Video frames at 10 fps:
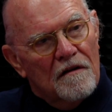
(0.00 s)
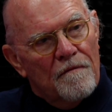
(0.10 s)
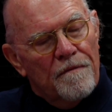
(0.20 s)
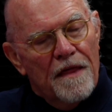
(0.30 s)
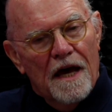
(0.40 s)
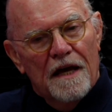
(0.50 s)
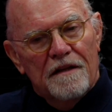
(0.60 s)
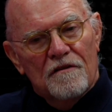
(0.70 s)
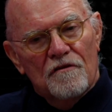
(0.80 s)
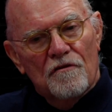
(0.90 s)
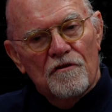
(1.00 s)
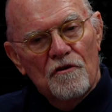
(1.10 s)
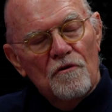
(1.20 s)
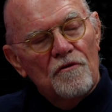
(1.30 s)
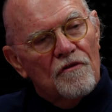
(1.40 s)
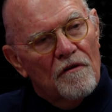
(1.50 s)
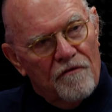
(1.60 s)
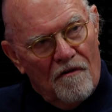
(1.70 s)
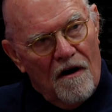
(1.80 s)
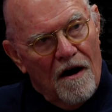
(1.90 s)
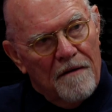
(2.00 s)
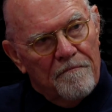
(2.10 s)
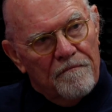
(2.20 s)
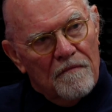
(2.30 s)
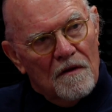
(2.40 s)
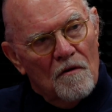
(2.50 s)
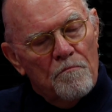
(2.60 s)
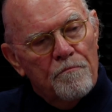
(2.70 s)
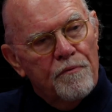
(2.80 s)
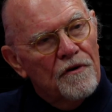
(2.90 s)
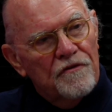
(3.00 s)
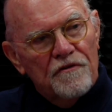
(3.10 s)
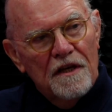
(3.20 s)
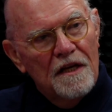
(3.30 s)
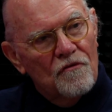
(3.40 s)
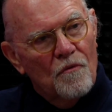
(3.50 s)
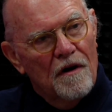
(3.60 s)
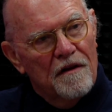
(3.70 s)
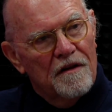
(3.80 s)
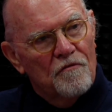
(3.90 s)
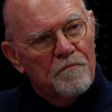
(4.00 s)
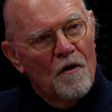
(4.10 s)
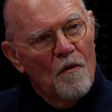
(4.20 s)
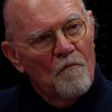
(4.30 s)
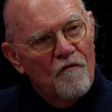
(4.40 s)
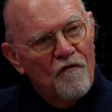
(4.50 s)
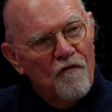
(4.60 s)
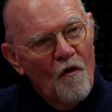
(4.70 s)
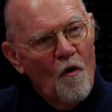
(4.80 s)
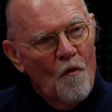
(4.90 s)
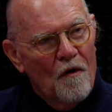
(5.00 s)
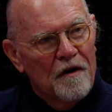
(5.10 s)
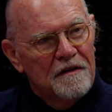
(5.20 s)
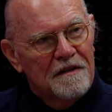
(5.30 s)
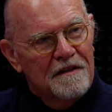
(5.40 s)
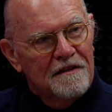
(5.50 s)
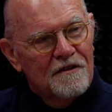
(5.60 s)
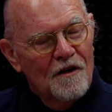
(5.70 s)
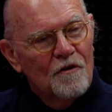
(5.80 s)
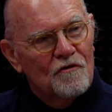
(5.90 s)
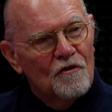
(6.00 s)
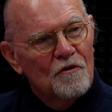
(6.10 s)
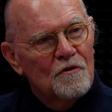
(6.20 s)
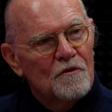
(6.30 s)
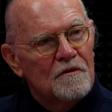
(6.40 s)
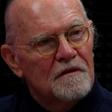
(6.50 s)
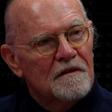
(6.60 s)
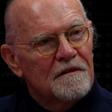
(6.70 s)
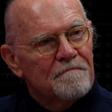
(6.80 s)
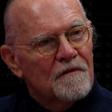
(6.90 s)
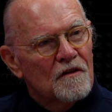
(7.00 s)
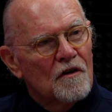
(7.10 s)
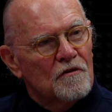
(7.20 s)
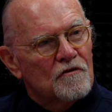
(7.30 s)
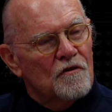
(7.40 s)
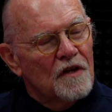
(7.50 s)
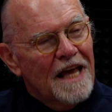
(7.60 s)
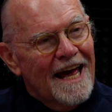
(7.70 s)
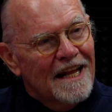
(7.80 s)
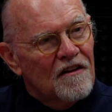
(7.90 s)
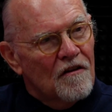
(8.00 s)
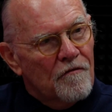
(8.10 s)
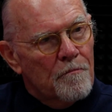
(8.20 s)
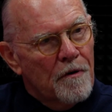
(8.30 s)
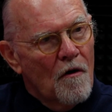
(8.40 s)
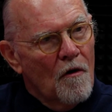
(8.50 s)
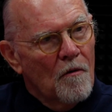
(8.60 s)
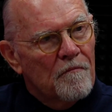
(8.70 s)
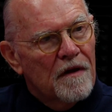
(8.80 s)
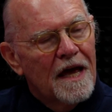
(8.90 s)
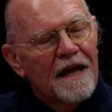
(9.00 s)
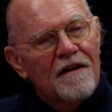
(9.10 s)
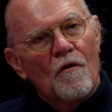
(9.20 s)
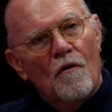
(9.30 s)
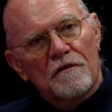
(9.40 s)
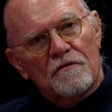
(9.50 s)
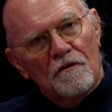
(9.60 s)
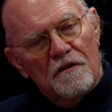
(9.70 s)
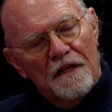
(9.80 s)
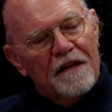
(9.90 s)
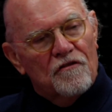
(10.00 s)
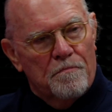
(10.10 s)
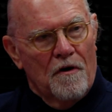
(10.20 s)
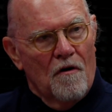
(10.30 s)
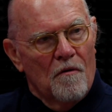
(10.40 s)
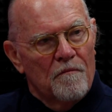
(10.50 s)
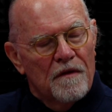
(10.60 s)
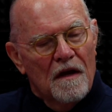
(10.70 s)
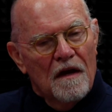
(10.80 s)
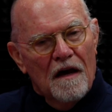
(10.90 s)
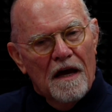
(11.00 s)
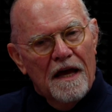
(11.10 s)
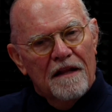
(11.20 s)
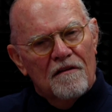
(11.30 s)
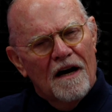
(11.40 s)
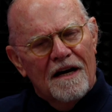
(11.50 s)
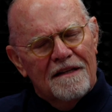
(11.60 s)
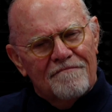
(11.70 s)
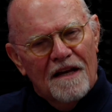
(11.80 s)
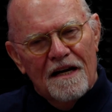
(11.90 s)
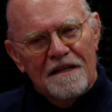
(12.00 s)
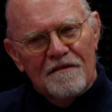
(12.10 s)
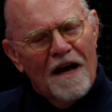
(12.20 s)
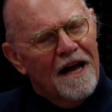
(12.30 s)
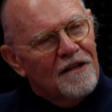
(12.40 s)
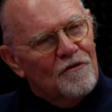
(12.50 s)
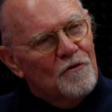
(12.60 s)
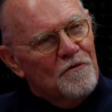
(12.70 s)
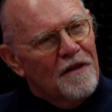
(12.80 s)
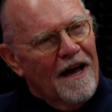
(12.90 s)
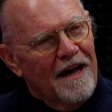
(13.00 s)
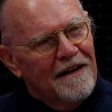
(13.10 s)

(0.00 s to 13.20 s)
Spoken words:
that your use of rhyme pushed each one of these poems forward, to the end of the poem or to the next poem. And how do you do that?